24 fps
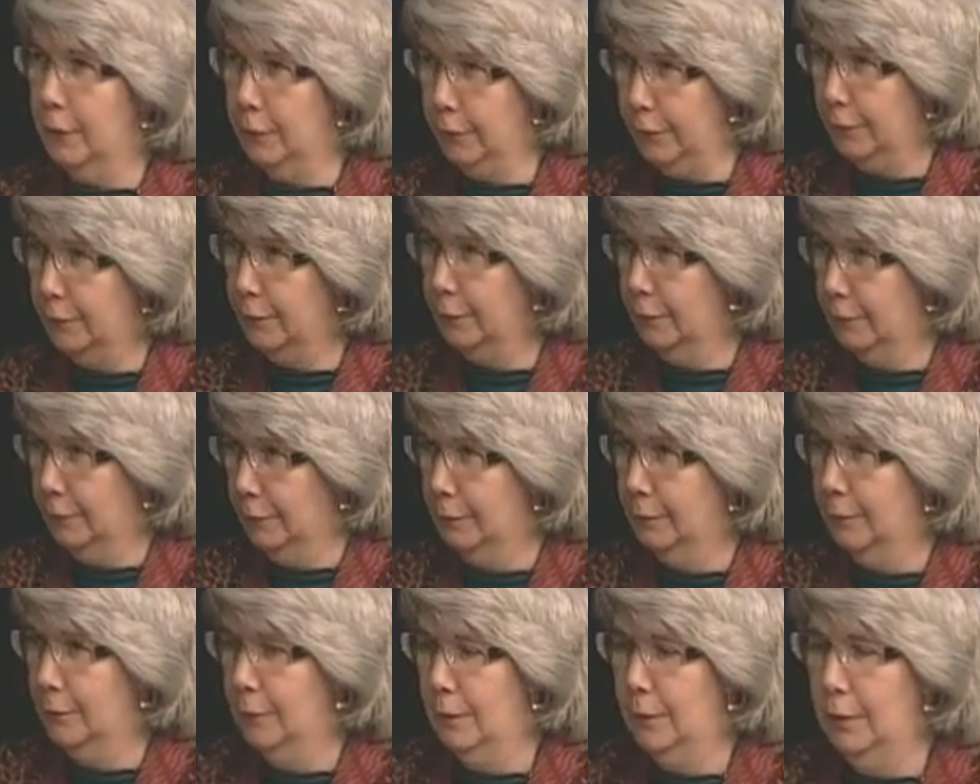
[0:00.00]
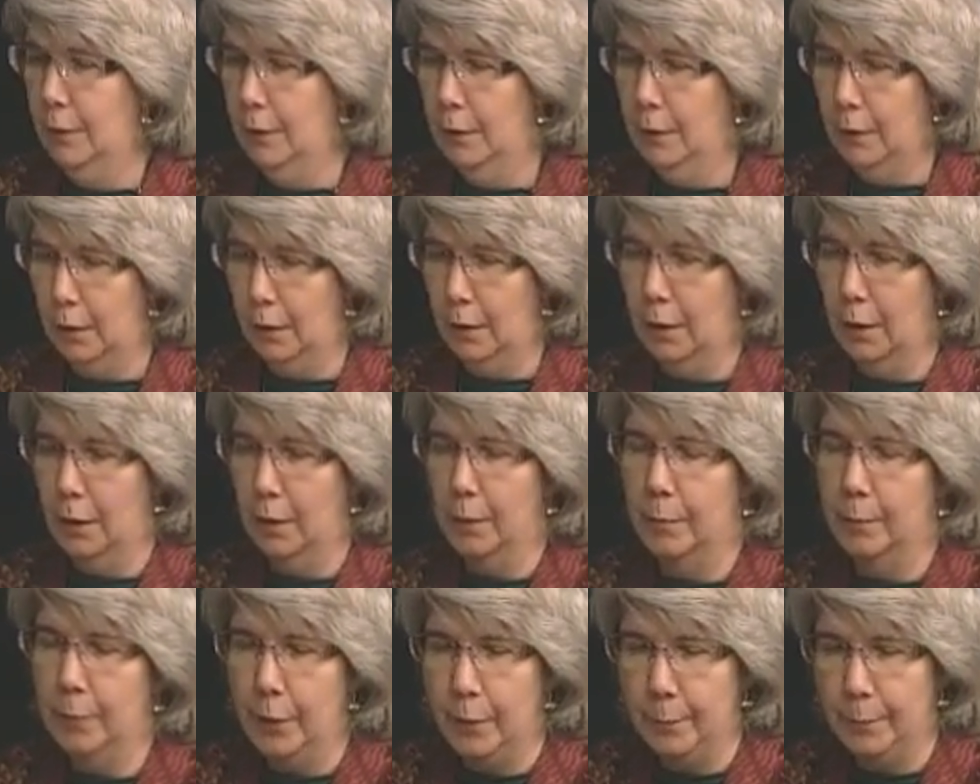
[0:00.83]
It's
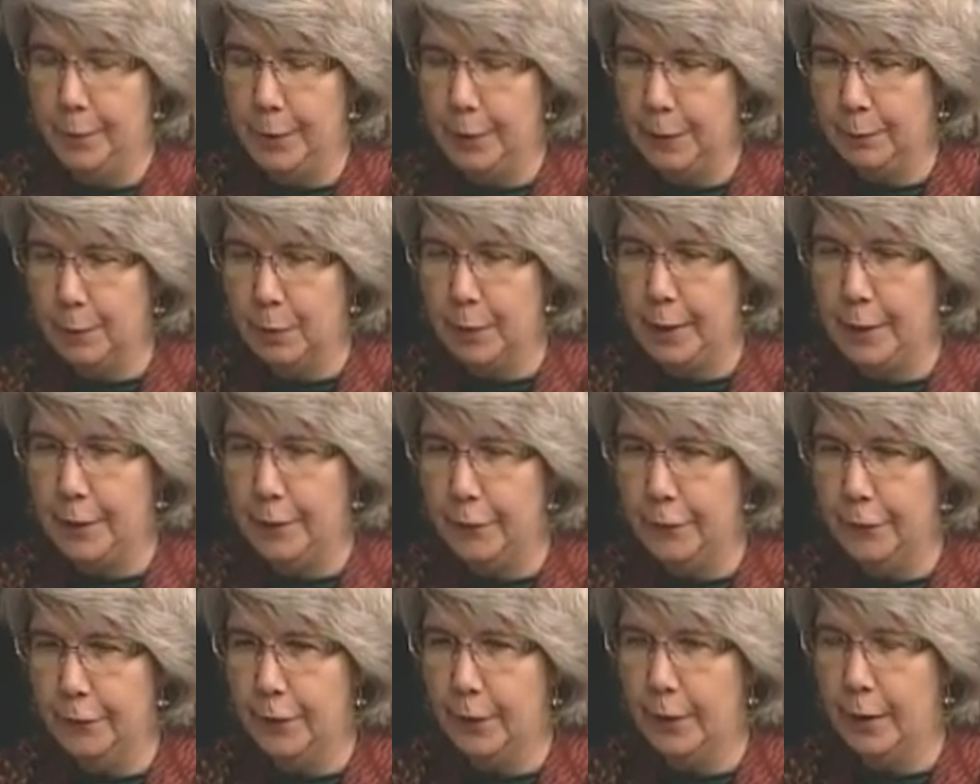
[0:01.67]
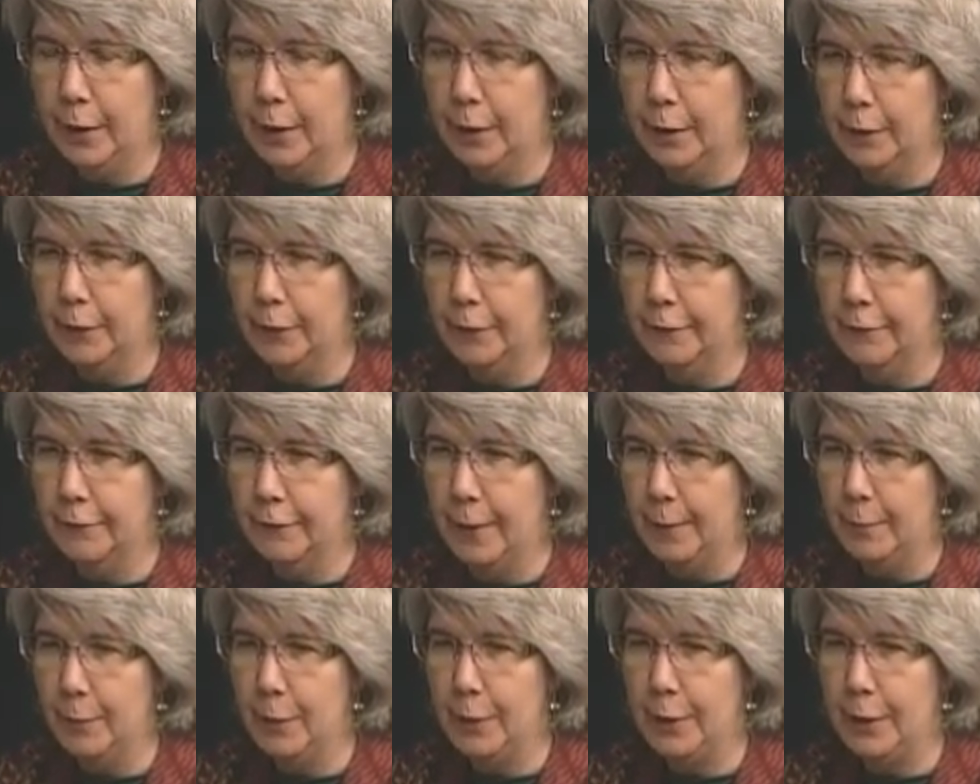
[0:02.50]
a big place, and the
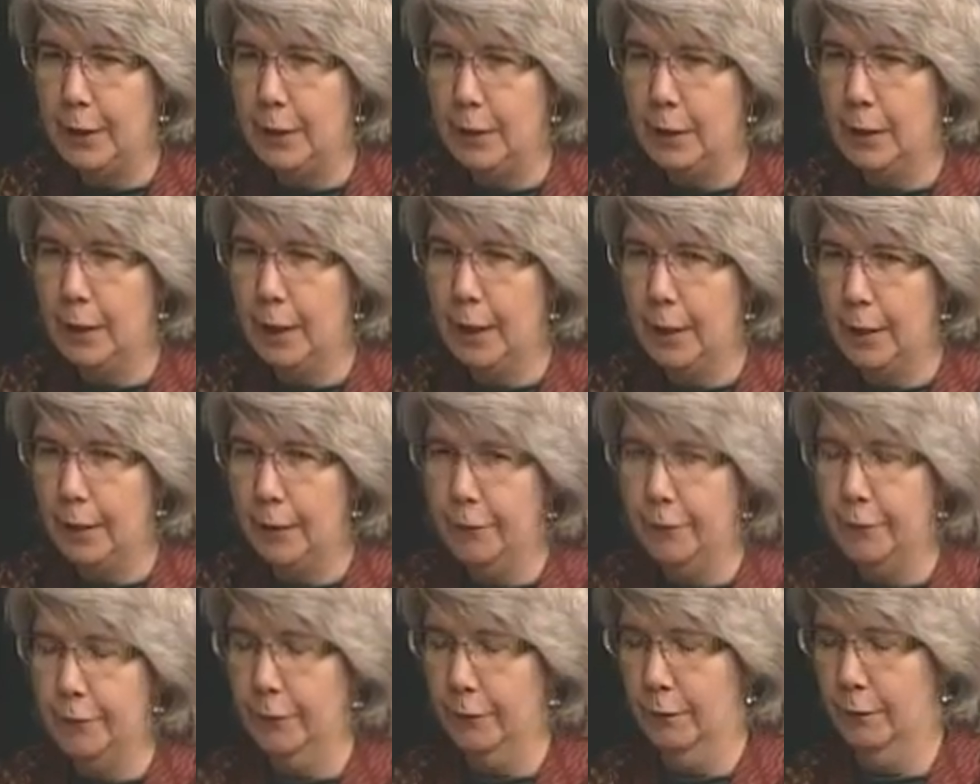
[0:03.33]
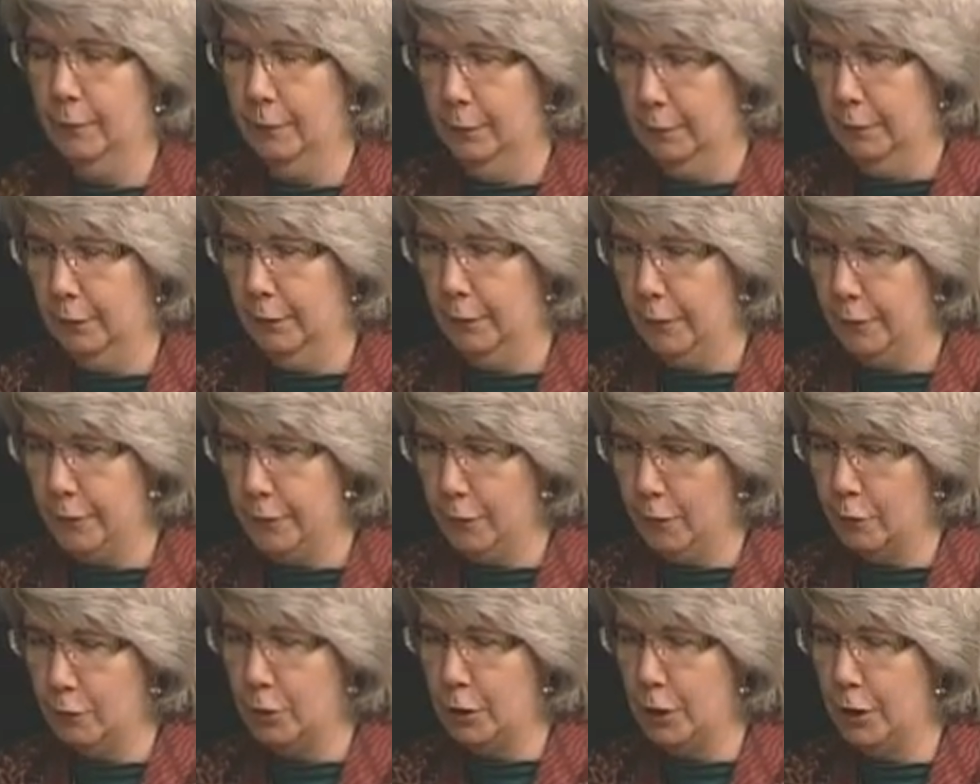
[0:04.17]
family has
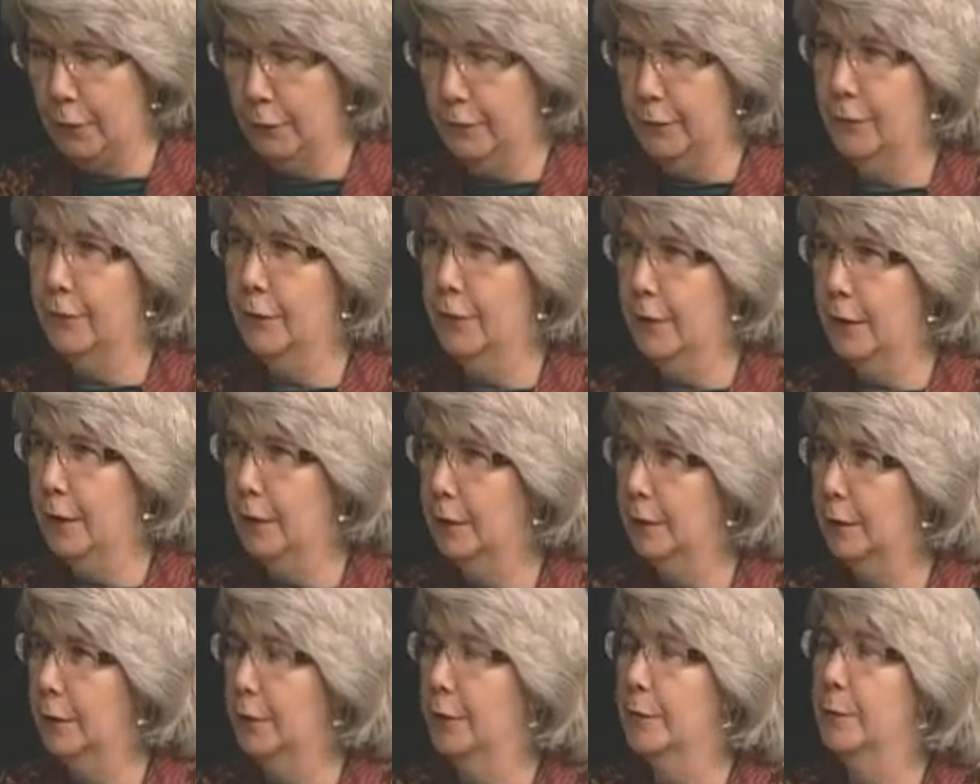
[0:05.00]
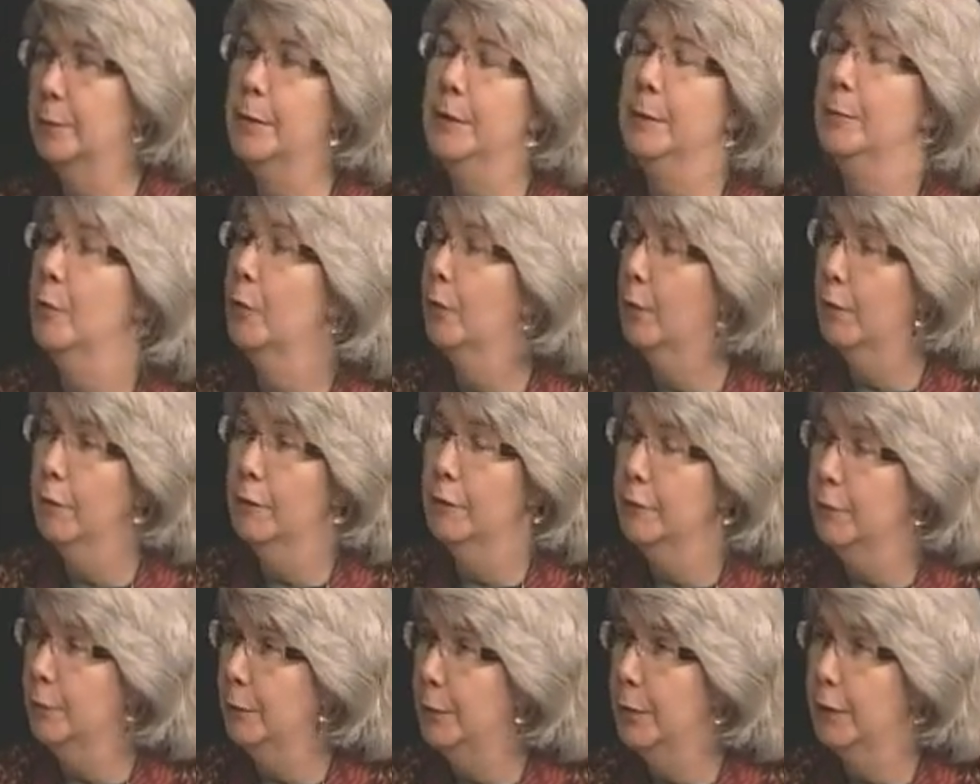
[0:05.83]
associates and other people, all
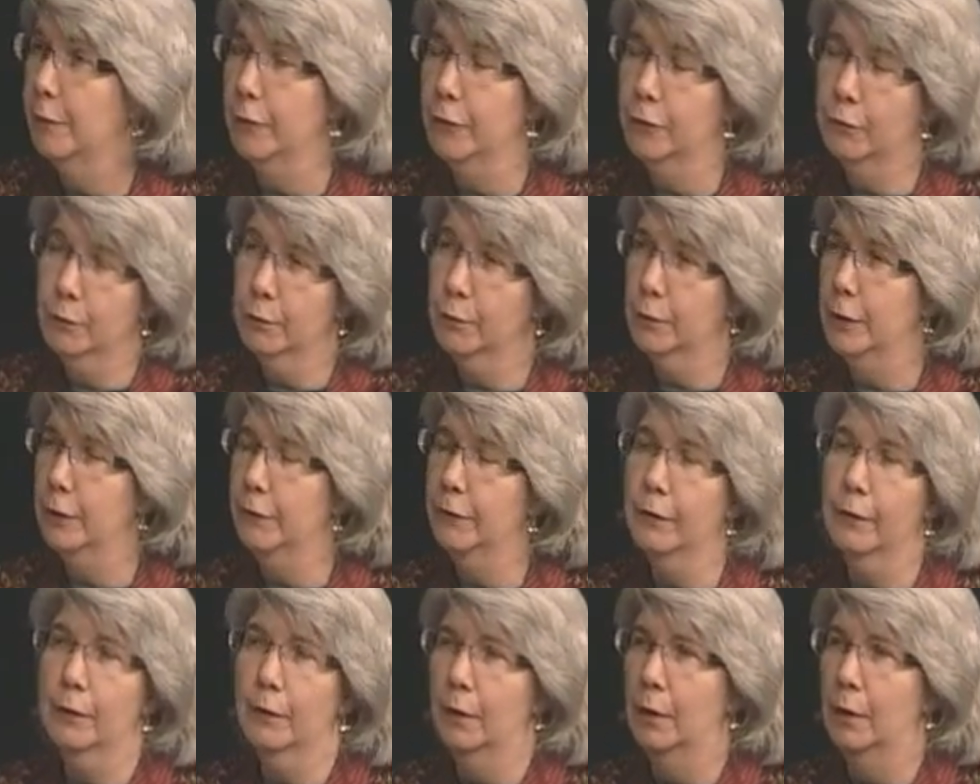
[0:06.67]
of whom have stories.